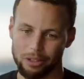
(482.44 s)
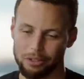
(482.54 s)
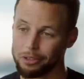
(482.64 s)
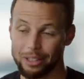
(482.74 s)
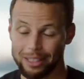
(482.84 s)

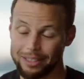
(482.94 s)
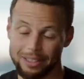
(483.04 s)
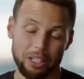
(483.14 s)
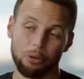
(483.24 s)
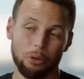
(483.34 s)
I mean,
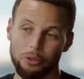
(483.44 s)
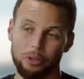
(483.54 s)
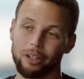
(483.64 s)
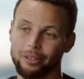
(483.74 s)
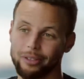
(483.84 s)
he said it
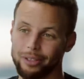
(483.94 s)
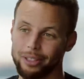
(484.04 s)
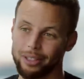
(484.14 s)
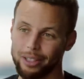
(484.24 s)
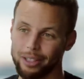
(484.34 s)
himself
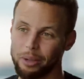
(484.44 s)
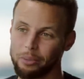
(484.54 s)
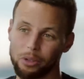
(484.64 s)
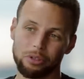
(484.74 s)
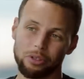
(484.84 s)
that his
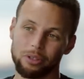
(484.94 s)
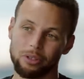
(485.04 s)
dream is